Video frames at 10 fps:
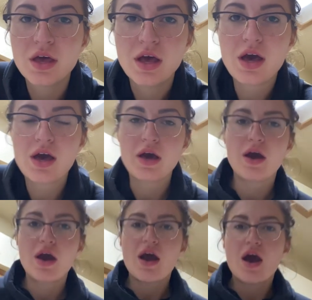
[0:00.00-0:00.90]

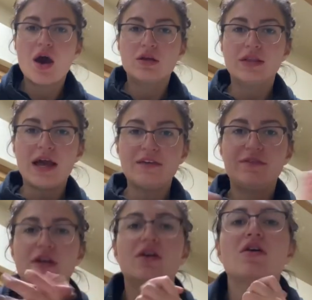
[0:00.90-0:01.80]
Live
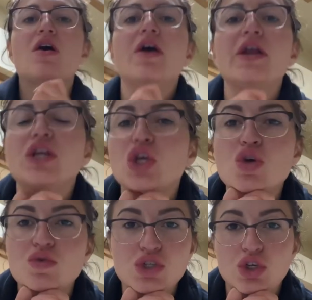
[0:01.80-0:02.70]
here on
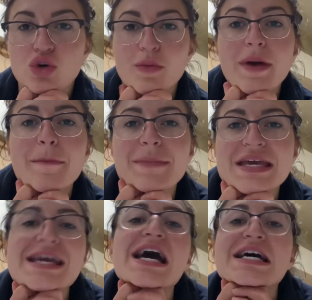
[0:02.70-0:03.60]
YouTube
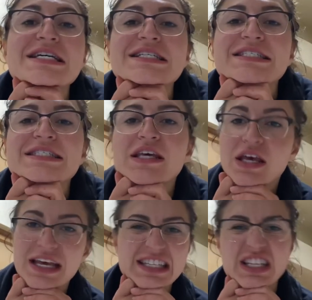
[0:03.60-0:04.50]
because
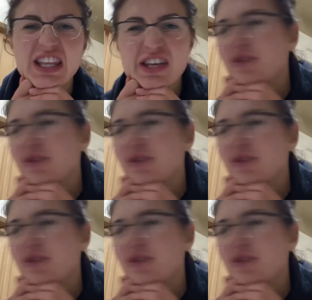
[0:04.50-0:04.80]
it's a little